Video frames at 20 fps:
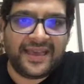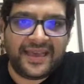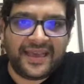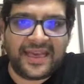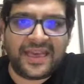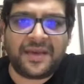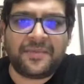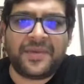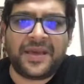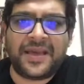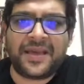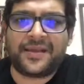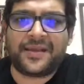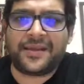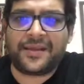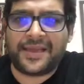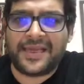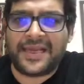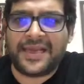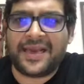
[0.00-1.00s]
A, B
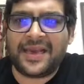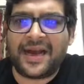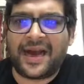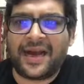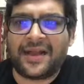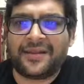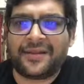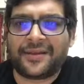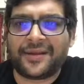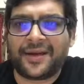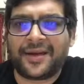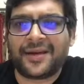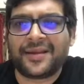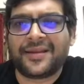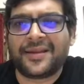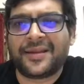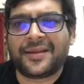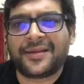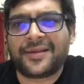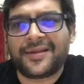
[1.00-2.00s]
and C answered
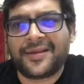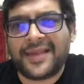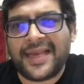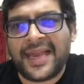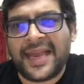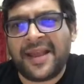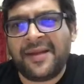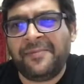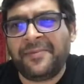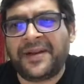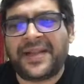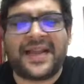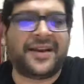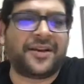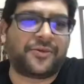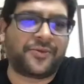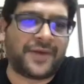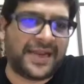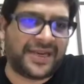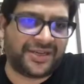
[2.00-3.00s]
the same
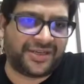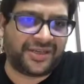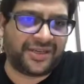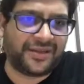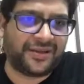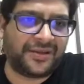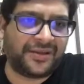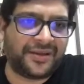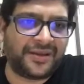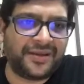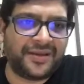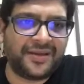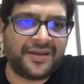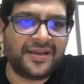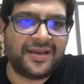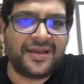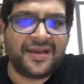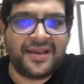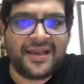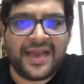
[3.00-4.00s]
10 questions
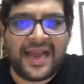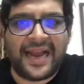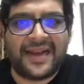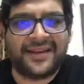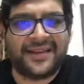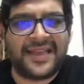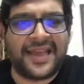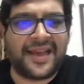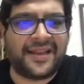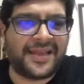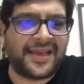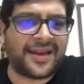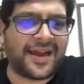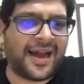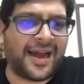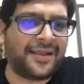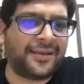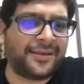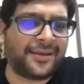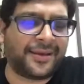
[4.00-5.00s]
and their
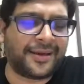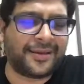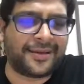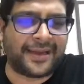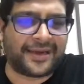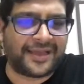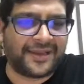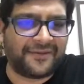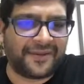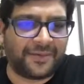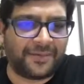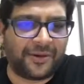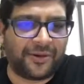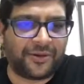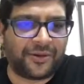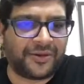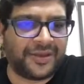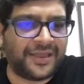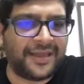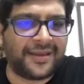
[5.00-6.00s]
answers are given below.
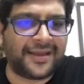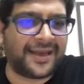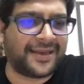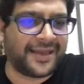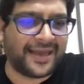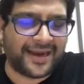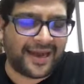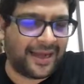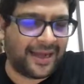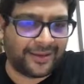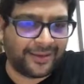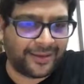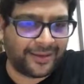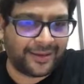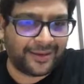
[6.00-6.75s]
So these are their answers.